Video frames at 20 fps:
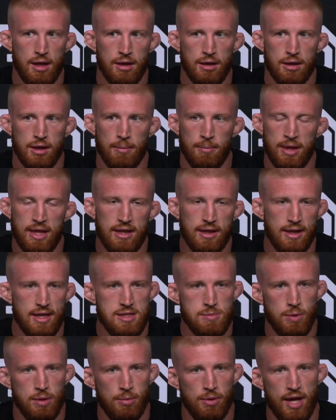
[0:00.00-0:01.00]
competing
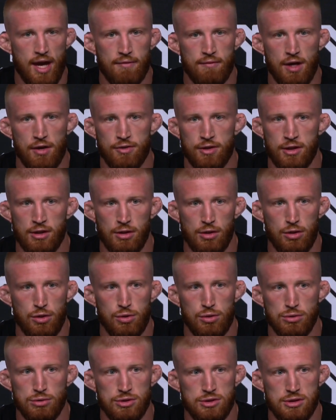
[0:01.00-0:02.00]
against people that have nothing to
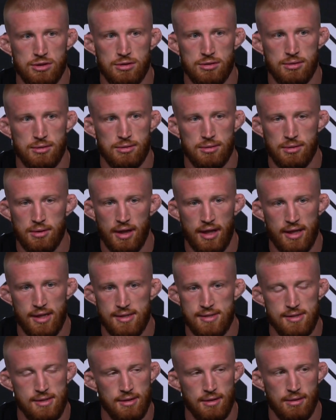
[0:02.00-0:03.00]
lose
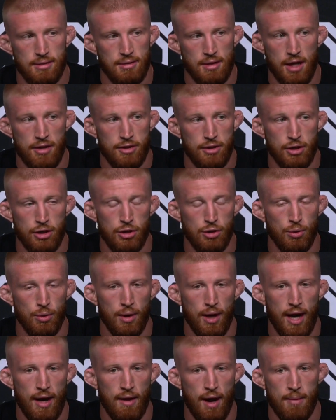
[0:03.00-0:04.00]
is nothing new.
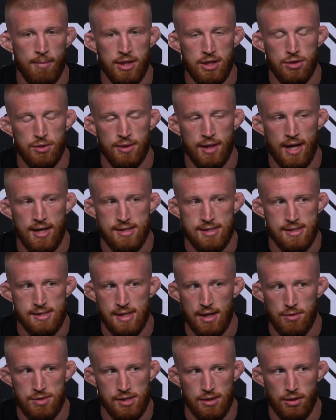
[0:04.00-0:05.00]
I've been doing that since I
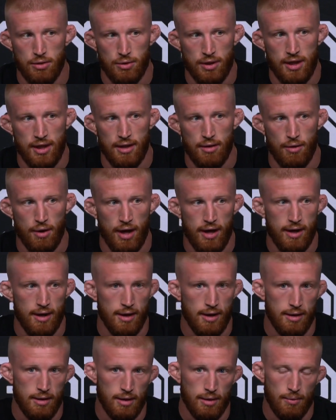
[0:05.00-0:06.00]
was a little kid, right?
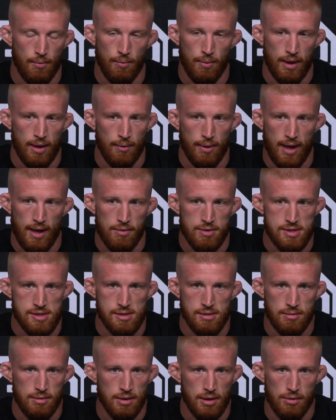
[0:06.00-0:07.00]
When I was,
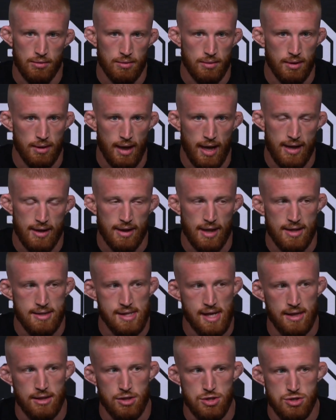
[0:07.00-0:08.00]
you know, 8, 9,
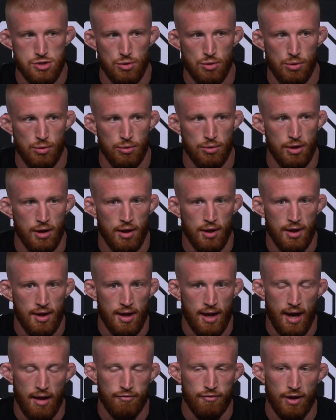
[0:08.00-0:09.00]
10 years old,
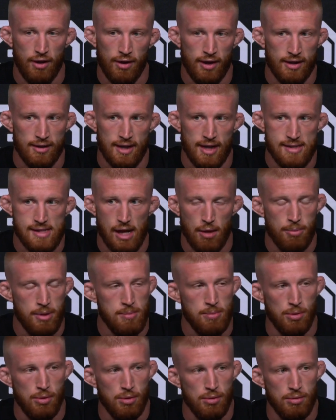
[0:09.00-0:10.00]
I felt like that's how
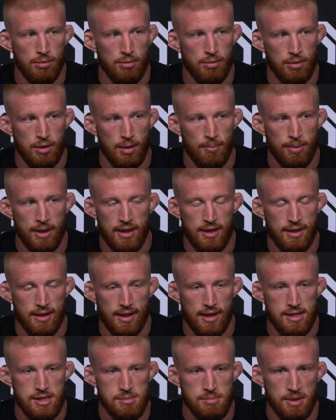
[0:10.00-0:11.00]
people competed
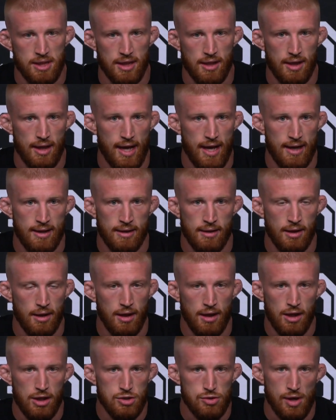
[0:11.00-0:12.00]
against me. And
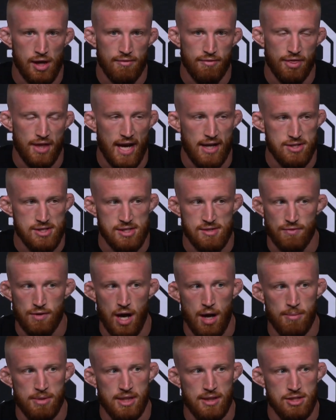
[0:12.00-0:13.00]
so I have thousands of
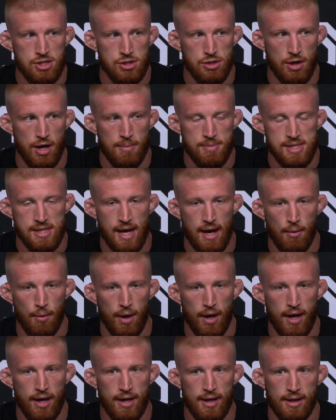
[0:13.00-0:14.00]
competition reps that
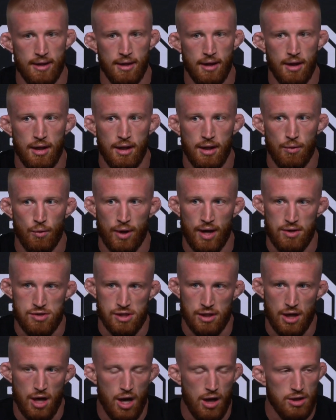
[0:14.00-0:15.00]
way. And when I was
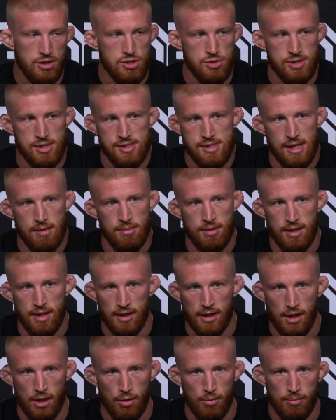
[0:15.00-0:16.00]
in college, it was the same thing.
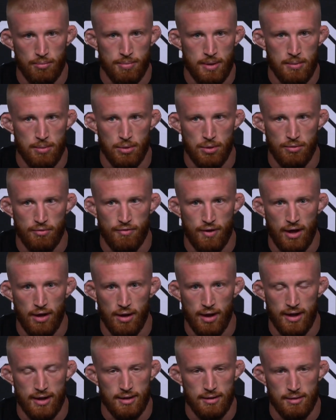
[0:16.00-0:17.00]
You know, people felt
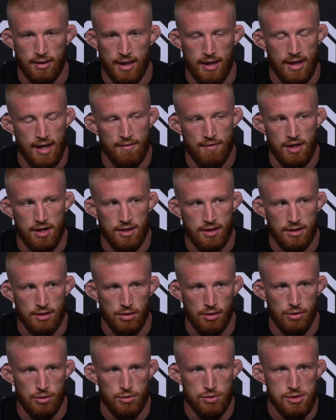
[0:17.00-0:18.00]
like they didn't have anything to
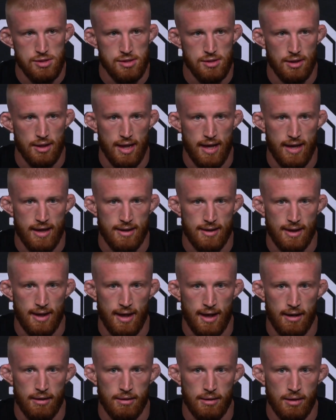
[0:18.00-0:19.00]
lose, and
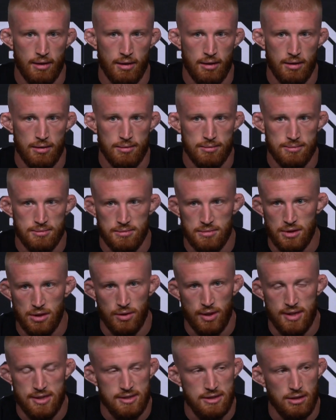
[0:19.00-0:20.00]
you know,
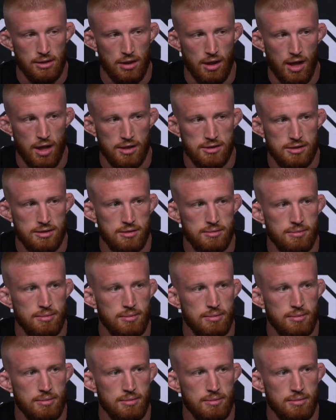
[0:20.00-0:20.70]
they still lost.